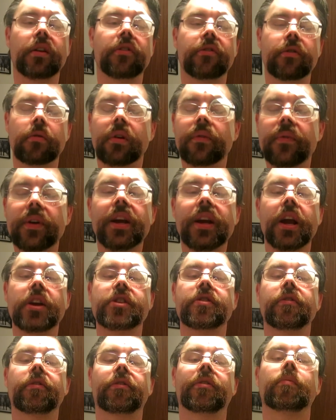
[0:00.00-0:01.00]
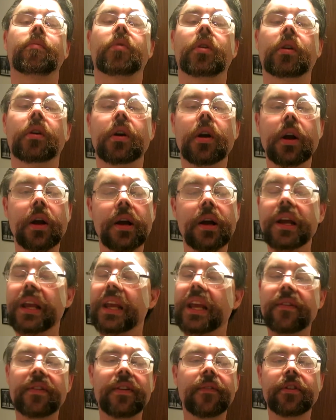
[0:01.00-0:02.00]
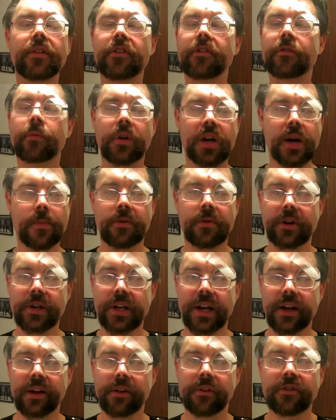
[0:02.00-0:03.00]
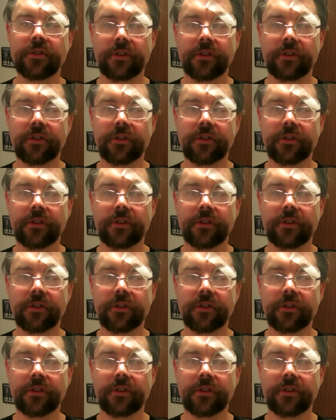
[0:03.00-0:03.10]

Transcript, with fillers: Just go on vacation somewhere, even if it's just for a couple of days.